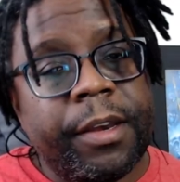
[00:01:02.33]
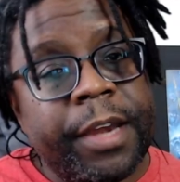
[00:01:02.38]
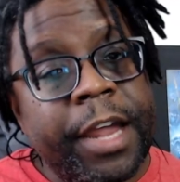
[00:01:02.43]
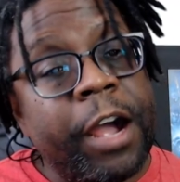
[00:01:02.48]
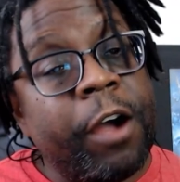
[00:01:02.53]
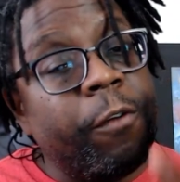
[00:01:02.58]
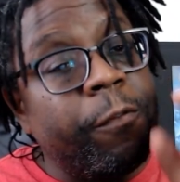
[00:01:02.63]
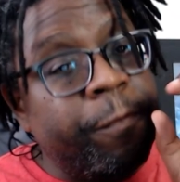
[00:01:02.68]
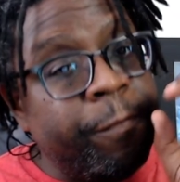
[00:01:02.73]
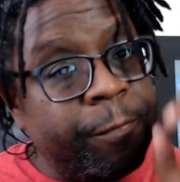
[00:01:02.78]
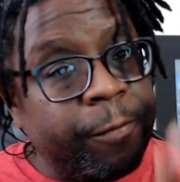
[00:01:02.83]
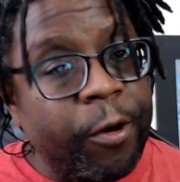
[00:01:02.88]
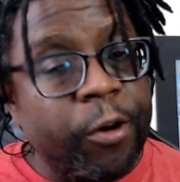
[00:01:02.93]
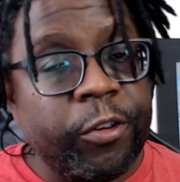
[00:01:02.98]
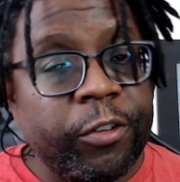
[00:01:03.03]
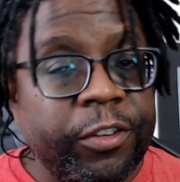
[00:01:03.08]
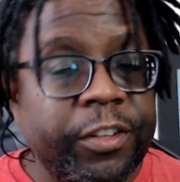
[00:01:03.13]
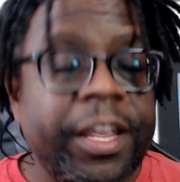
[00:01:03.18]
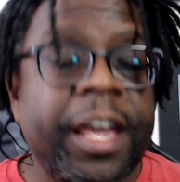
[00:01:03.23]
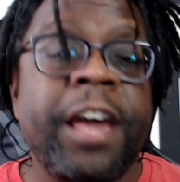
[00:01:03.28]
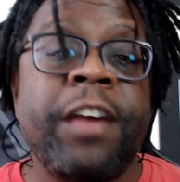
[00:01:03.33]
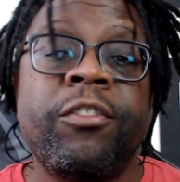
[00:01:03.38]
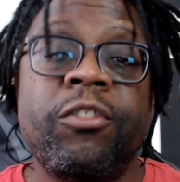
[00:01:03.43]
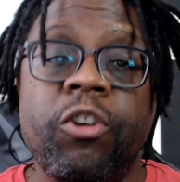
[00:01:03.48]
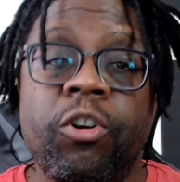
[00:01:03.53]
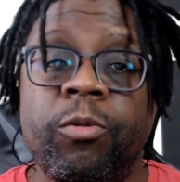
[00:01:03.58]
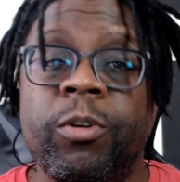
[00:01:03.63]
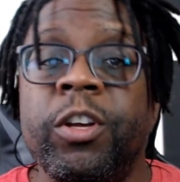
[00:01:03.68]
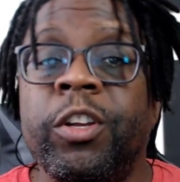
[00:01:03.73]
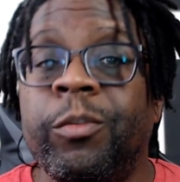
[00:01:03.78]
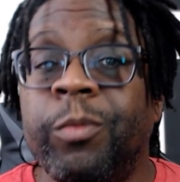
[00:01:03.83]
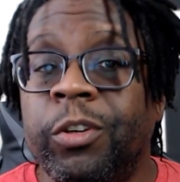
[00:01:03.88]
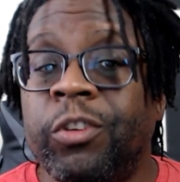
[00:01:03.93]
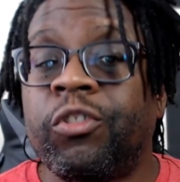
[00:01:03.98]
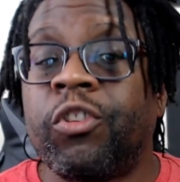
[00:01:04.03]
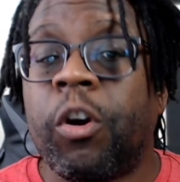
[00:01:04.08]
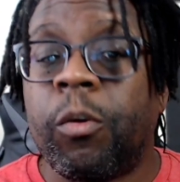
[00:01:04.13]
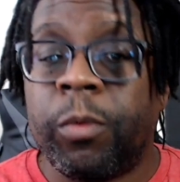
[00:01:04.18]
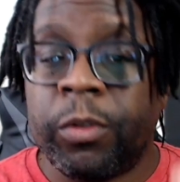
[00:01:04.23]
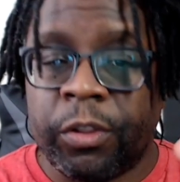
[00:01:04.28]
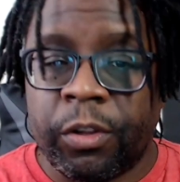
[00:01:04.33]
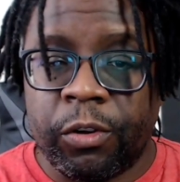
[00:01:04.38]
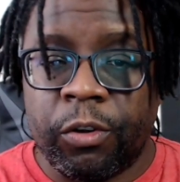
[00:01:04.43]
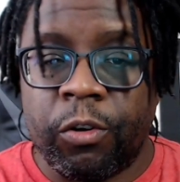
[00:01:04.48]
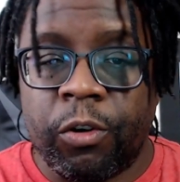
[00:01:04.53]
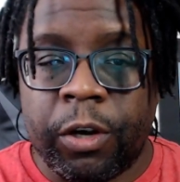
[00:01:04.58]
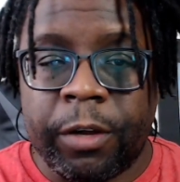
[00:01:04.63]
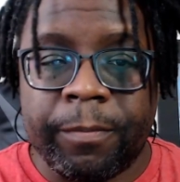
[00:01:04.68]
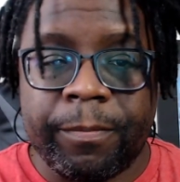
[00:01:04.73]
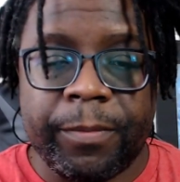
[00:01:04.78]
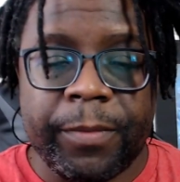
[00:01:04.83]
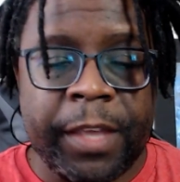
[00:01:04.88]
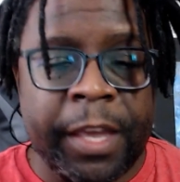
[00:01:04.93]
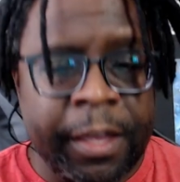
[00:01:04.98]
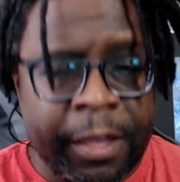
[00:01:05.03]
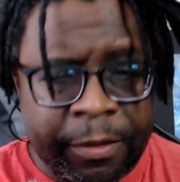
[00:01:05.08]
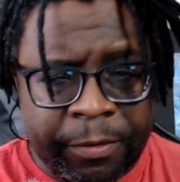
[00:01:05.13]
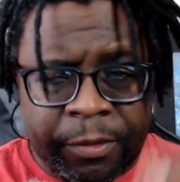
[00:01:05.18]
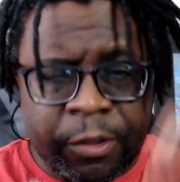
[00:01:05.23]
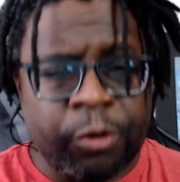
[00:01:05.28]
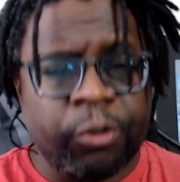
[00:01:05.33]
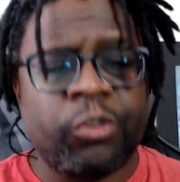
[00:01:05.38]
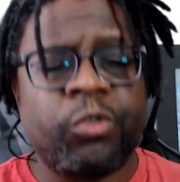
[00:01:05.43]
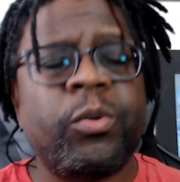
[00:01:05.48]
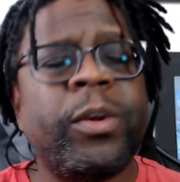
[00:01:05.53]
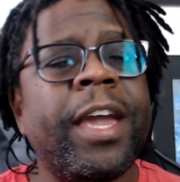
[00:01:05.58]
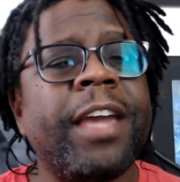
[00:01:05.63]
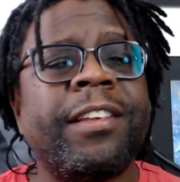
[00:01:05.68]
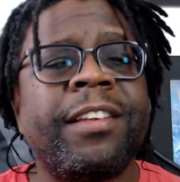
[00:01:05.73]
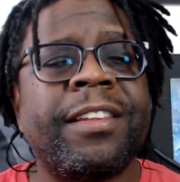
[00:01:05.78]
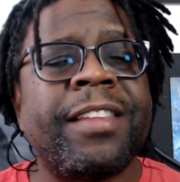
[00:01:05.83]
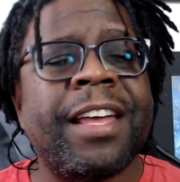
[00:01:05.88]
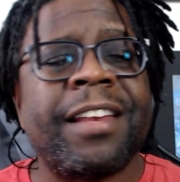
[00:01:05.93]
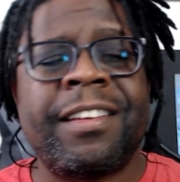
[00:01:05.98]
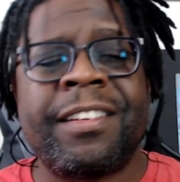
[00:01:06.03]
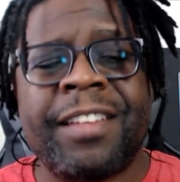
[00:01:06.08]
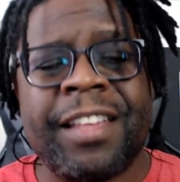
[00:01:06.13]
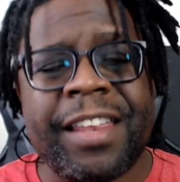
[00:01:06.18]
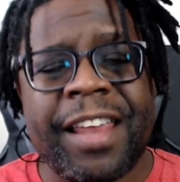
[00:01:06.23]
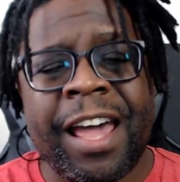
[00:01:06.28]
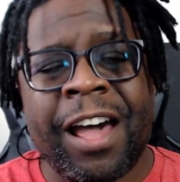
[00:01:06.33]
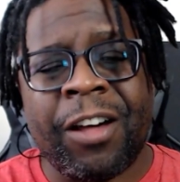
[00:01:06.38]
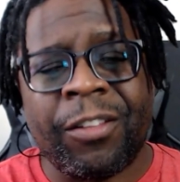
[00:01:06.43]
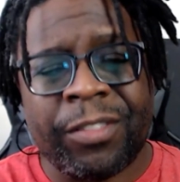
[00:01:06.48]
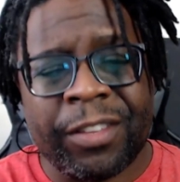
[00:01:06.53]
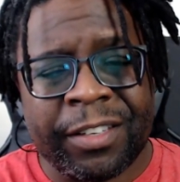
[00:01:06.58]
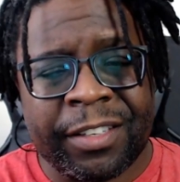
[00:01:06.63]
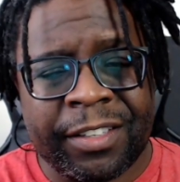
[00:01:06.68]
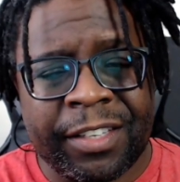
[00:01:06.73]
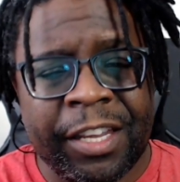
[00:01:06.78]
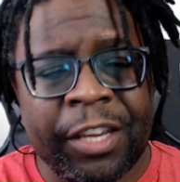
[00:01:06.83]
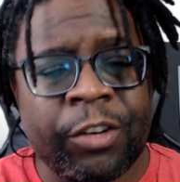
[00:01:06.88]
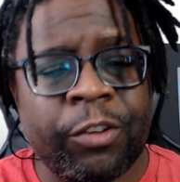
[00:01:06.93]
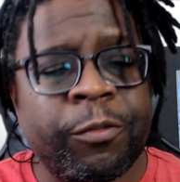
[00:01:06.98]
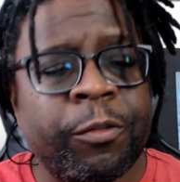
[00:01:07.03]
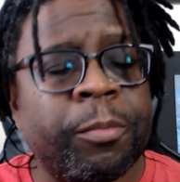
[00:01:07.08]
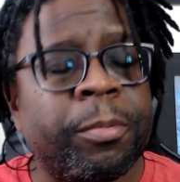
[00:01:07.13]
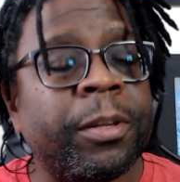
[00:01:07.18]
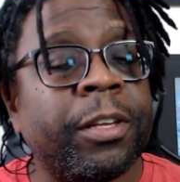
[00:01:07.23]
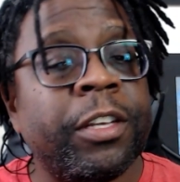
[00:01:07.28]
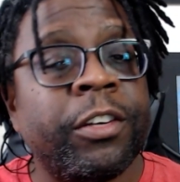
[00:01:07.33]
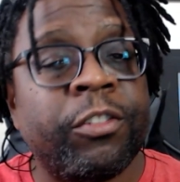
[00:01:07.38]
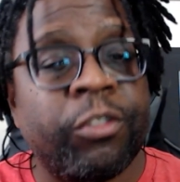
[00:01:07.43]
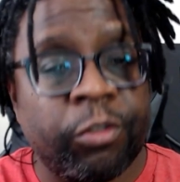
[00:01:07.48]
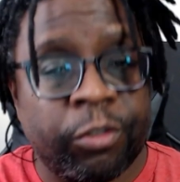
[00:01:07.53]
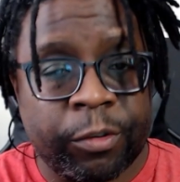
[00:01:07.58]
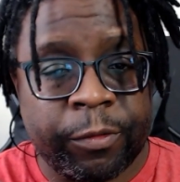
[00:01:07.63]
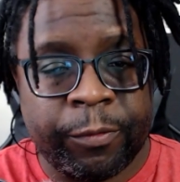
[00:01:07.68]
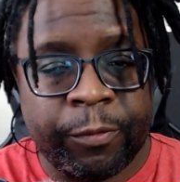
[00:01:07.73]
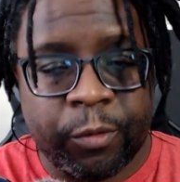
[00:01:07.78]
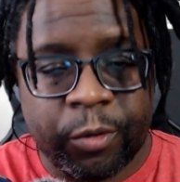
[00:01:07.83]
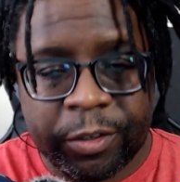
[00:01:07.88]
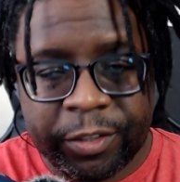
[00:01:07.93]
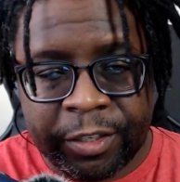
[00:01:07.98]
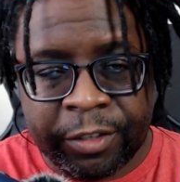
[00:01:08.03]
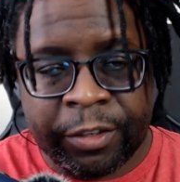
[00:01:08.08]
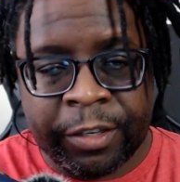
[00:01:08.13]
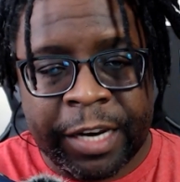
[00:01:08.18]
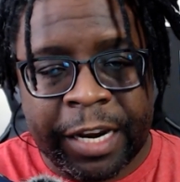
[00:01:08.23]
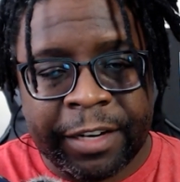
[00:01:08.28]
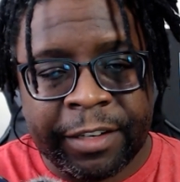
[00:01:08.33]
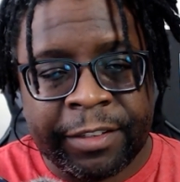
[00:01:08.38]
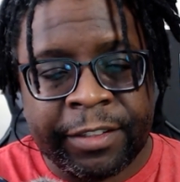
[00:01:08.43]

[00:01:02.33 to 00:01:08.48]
Now, first, as always, we start with the law. And there are two cases that set out the standard for police use of force in the United